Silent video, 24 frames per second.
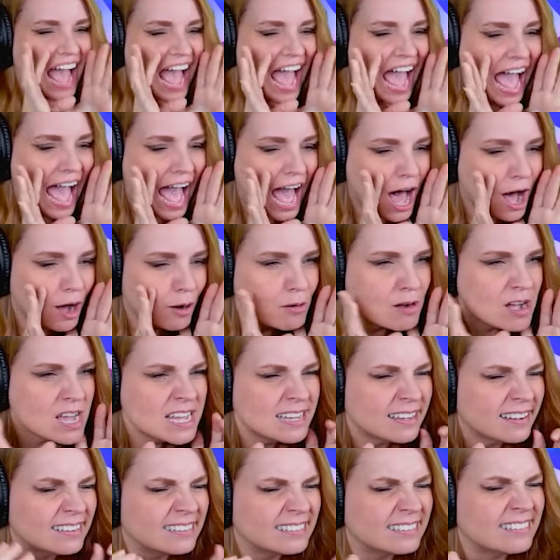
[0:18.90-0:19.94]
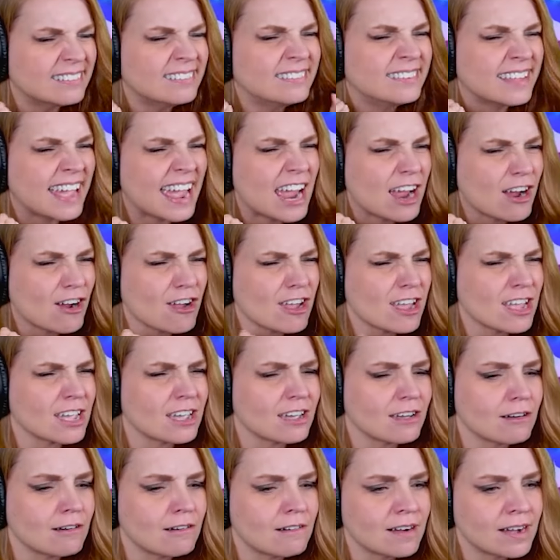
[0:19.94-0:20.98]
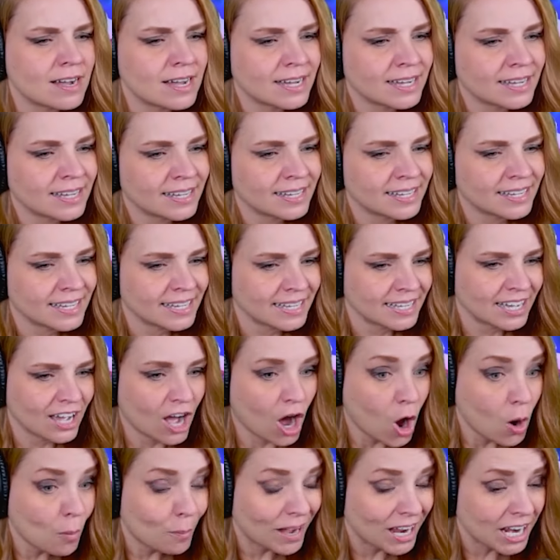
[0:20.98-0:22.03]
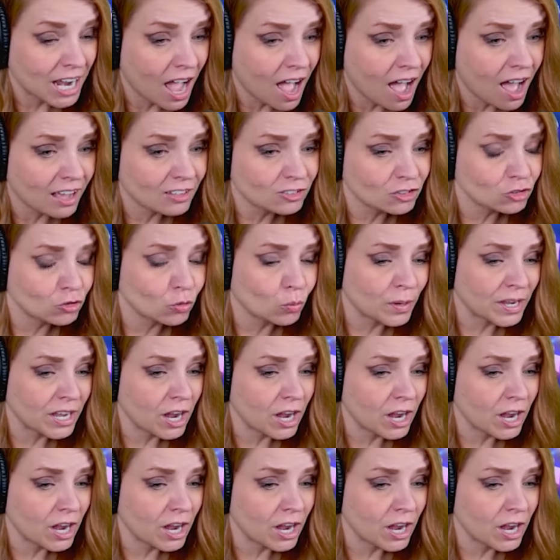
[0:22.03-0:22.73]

How dare you. Oh my gosh, we